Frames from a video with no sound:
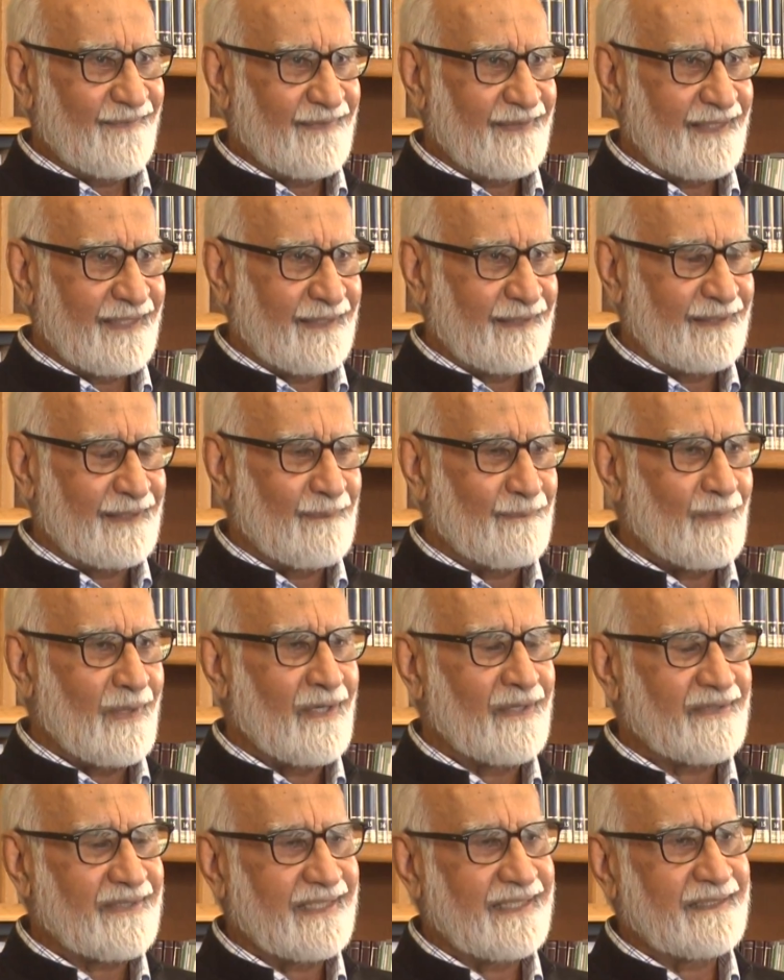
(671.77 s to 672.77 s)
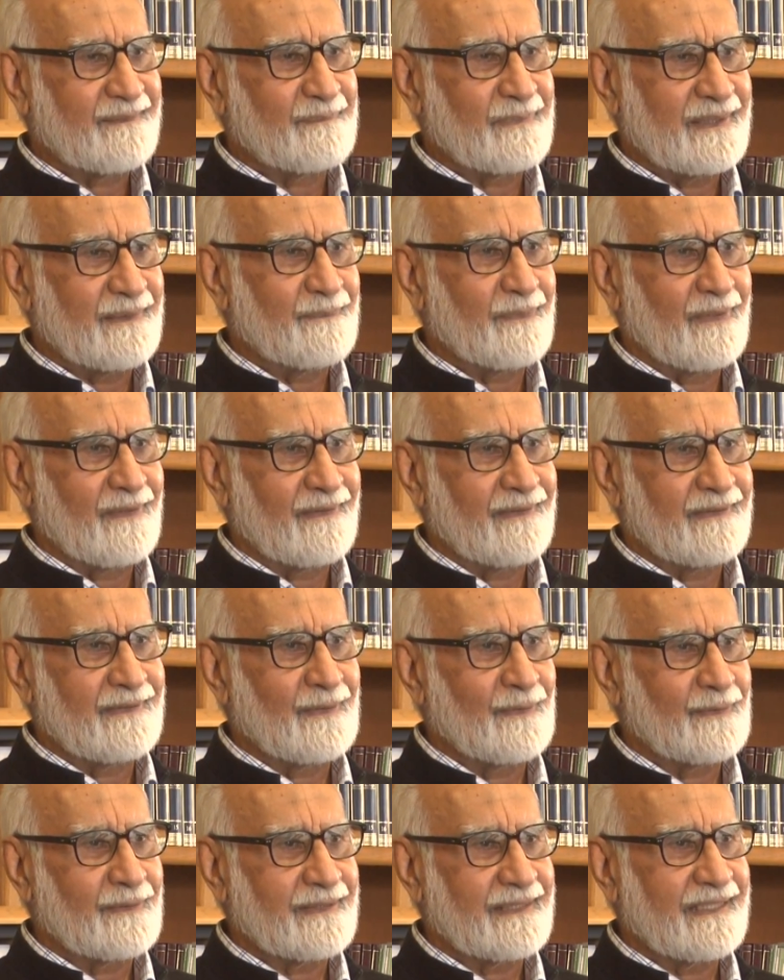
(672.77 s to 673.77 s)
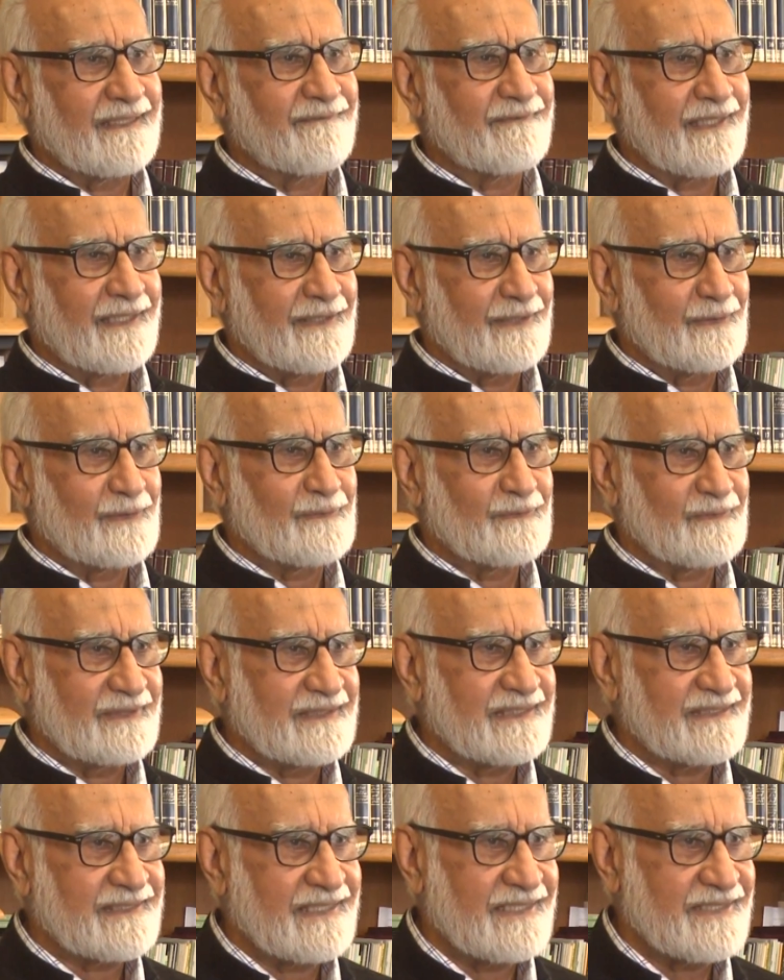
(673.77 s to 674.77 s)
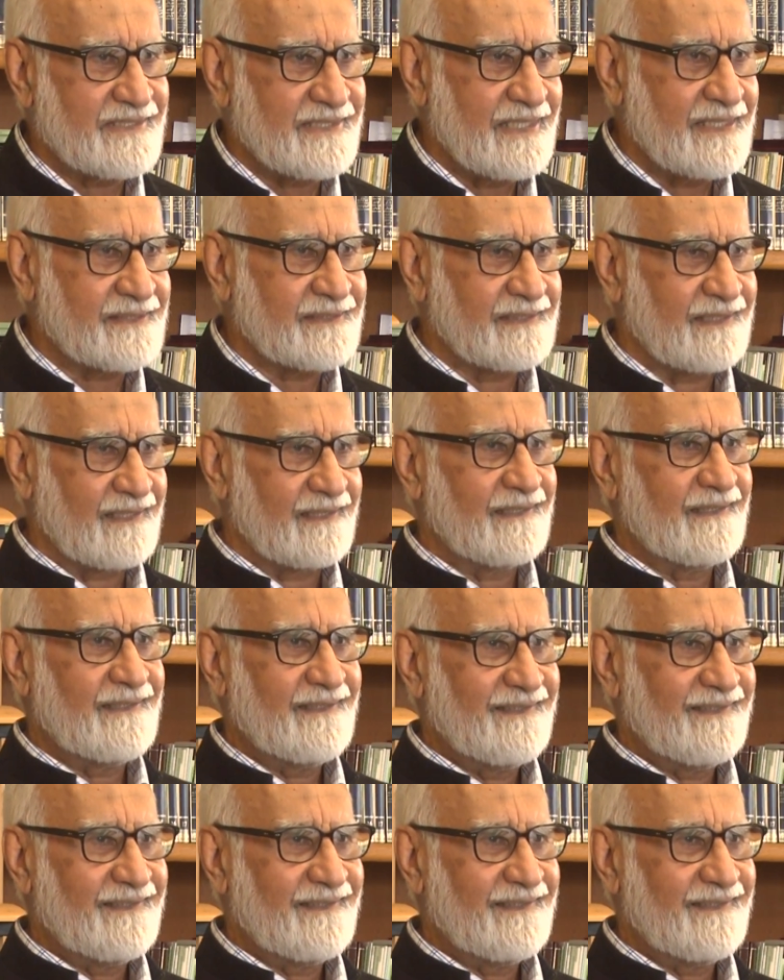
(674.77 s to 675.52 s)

And the moderate people don't give the news which is sensational.